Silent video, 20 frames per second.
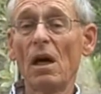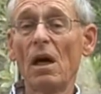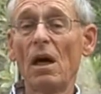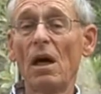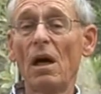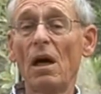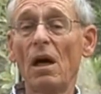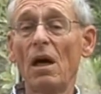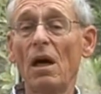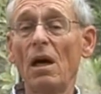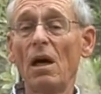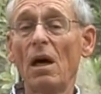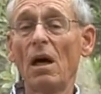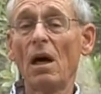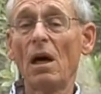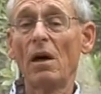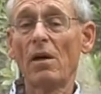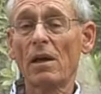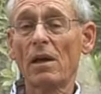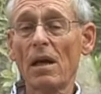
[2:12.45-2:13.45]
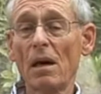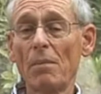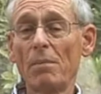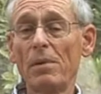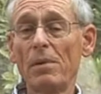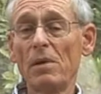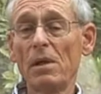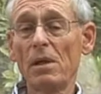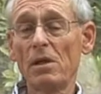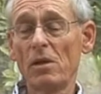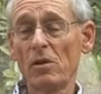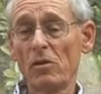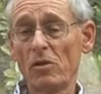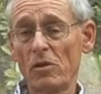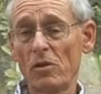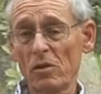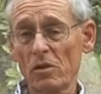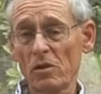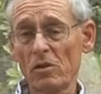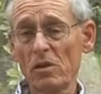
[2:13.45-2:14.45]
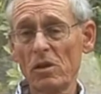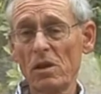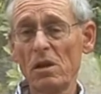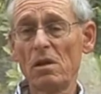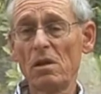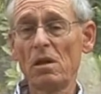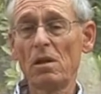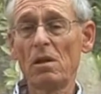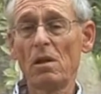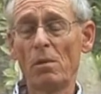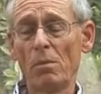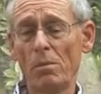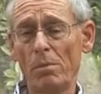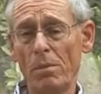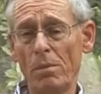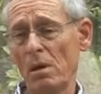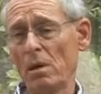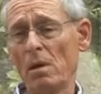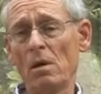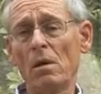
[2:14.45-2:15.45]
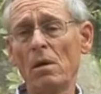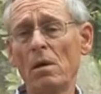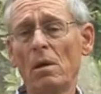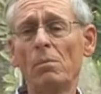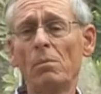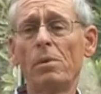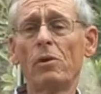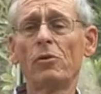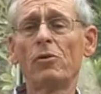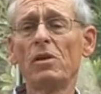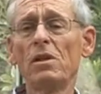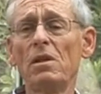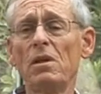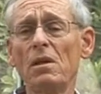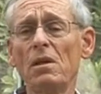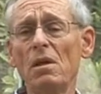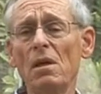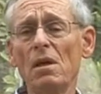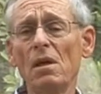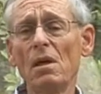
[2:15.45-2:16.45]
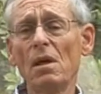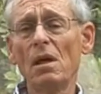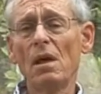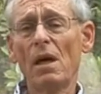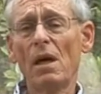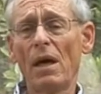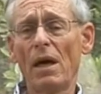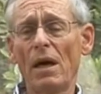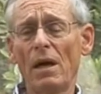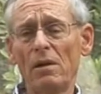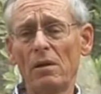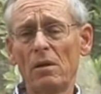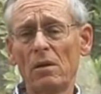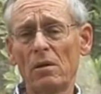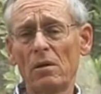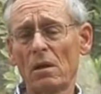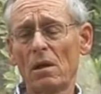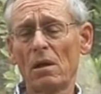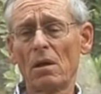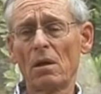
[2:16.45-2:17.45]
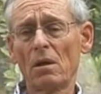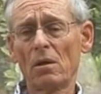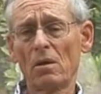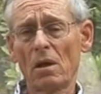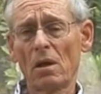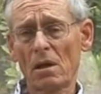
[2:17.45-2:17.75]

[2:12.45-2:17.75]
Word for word: uh, are accompanied and succeeded and uh, preceded and uh,